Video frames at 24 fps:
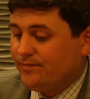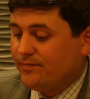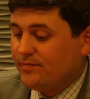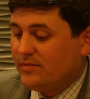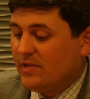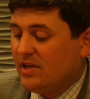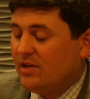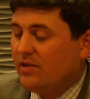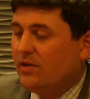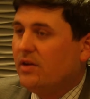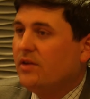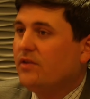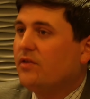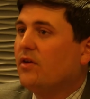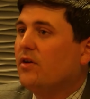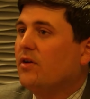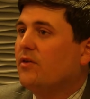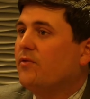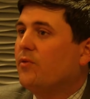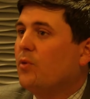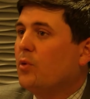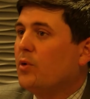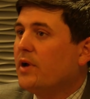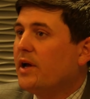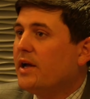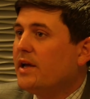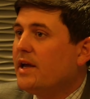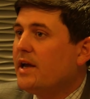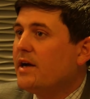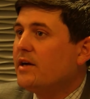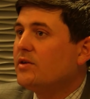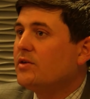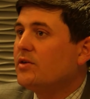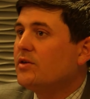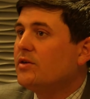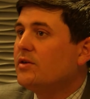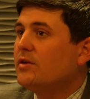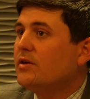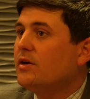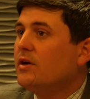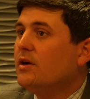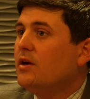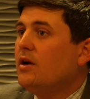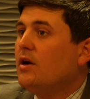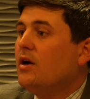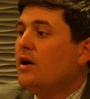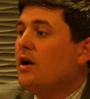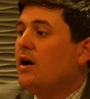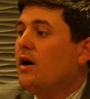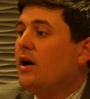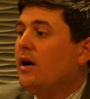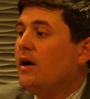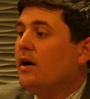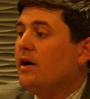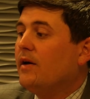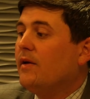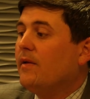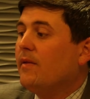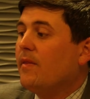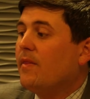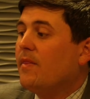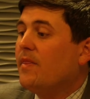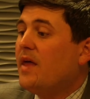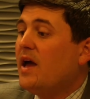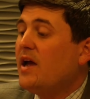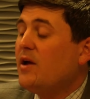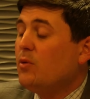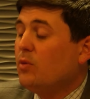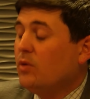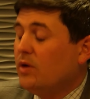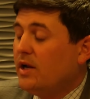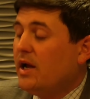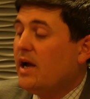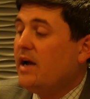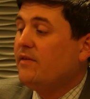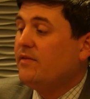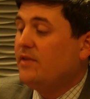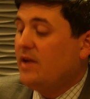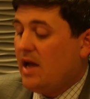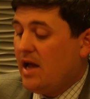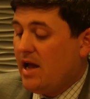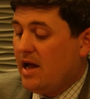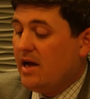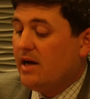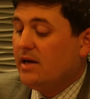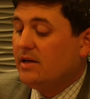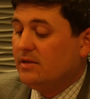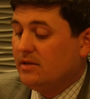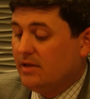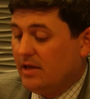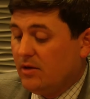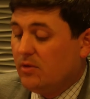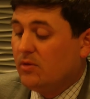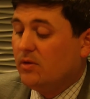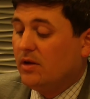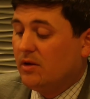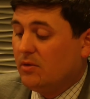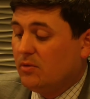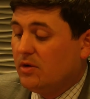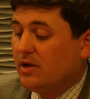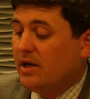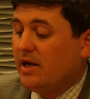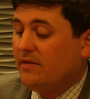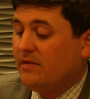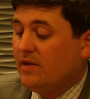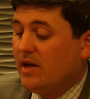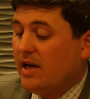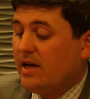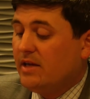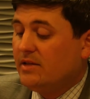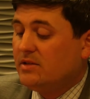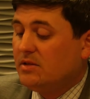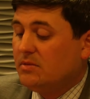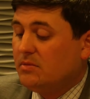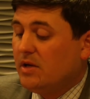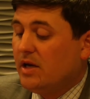is on a 4-day calendar. They would have to add some